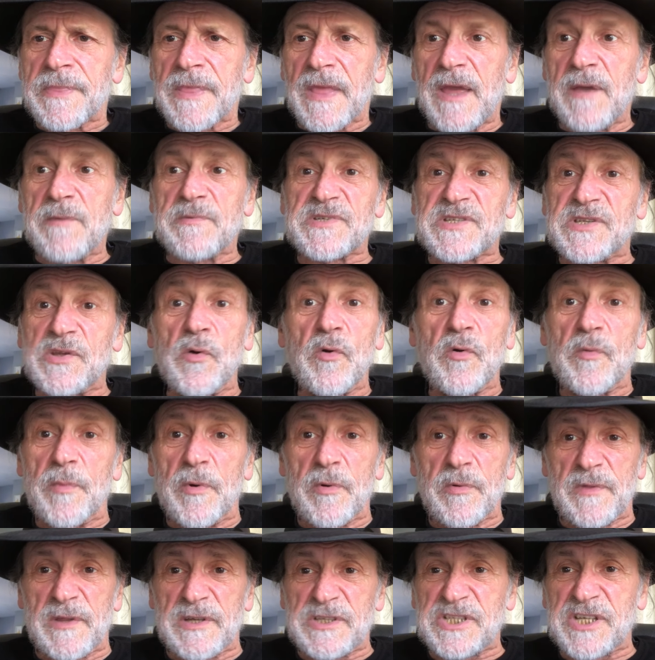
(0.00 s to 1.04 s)
It was
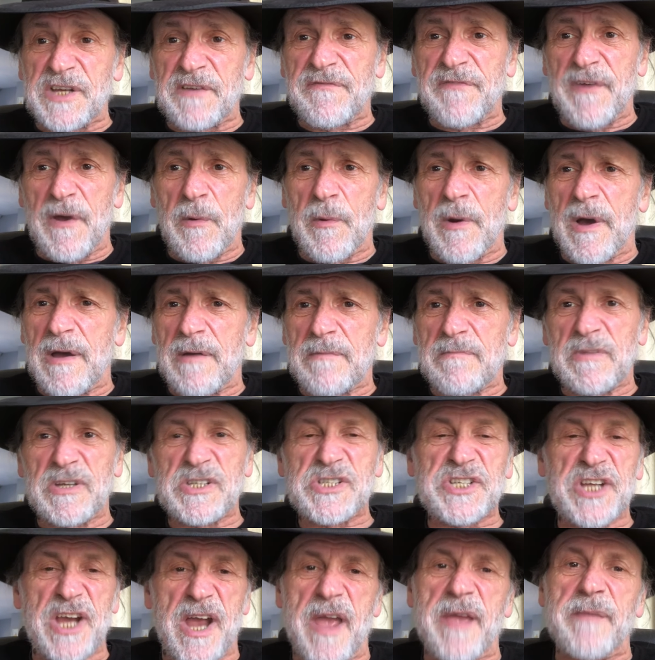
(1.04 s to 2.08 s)
normal that she felt
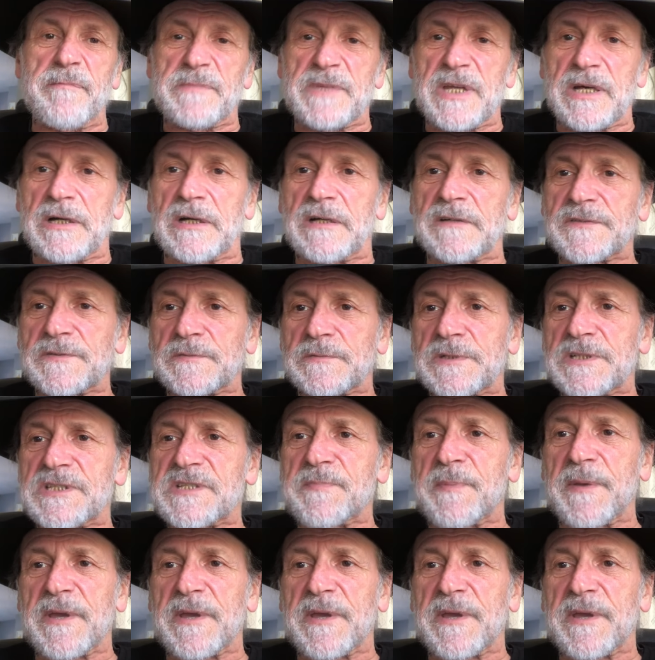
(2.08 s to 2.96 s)
ashamed afterwards,